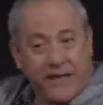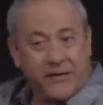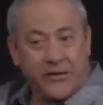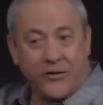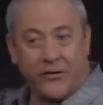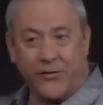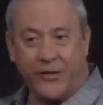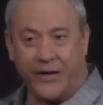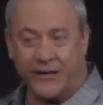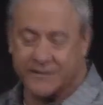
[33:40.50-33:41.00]
me
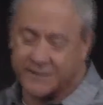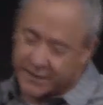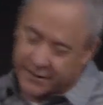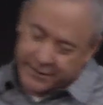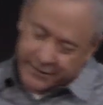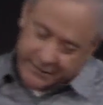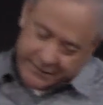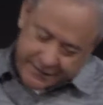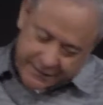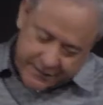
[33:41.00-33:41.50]
do this. And
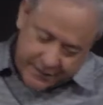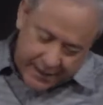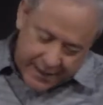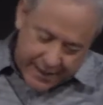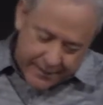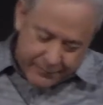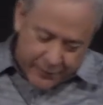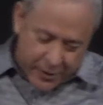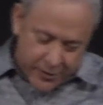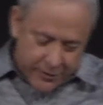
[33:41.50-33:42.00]
he goes, Too
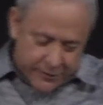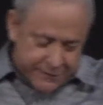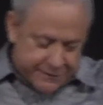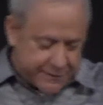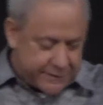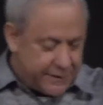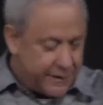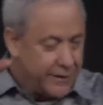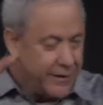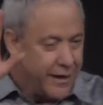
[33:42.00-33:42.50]
late,
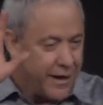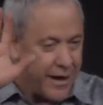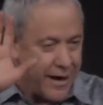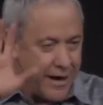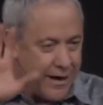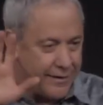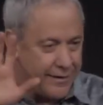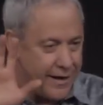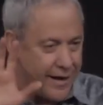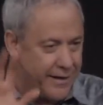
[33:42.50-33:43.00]
bros.
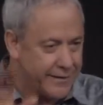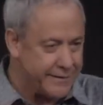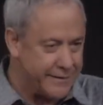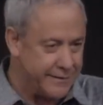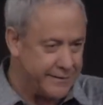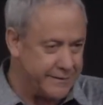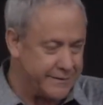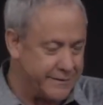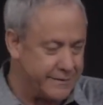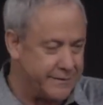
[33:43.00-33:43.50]
I got
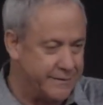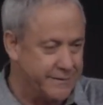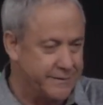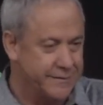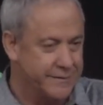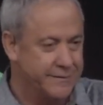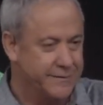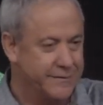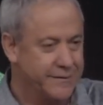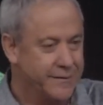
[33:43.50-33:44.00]
this.
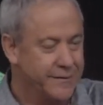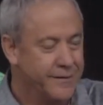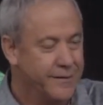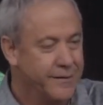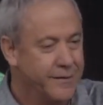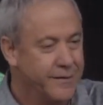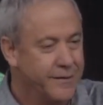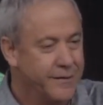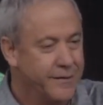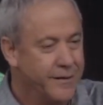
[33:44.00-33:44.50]

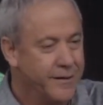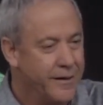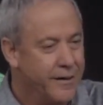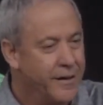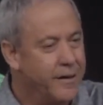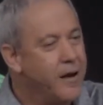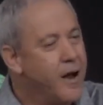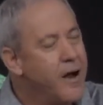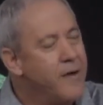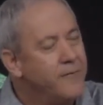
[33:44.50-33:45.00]

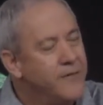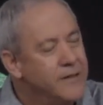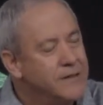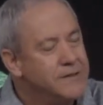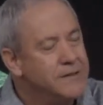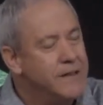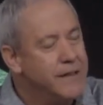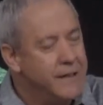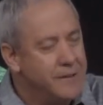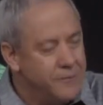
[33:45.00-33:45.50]
And
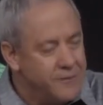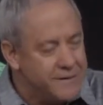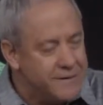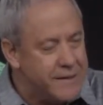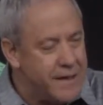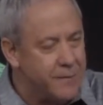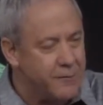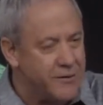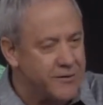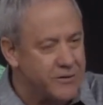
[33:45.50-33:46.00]
obviously, he was
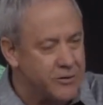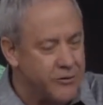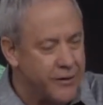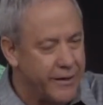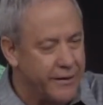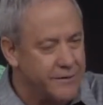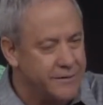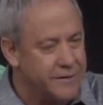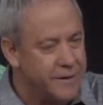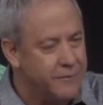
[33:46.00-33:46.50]

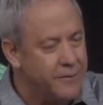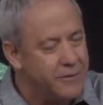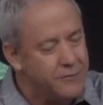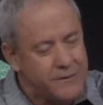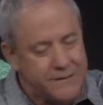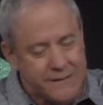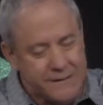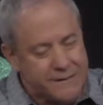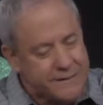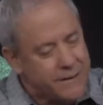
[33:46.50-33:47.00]
demonstrating some. He
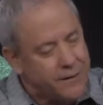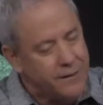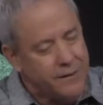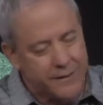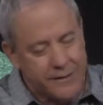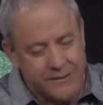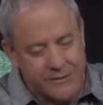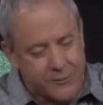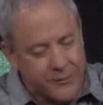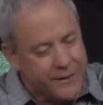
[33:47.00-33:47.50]
wasn't
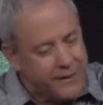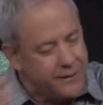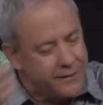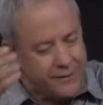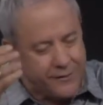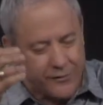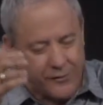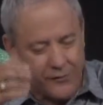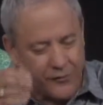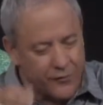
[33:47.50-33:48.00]
telling us we need
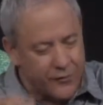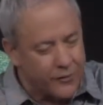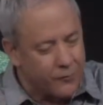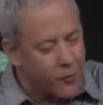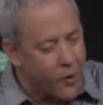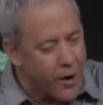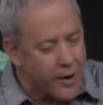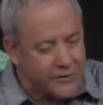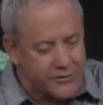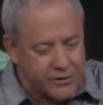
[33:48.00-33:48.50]
to do
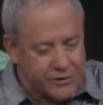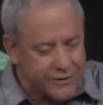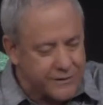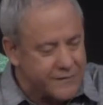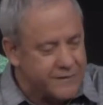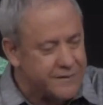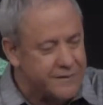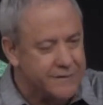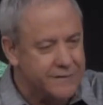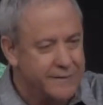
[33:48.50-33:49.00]
foot
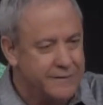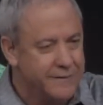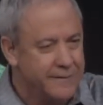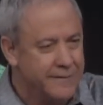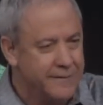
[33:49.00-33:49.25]
washings.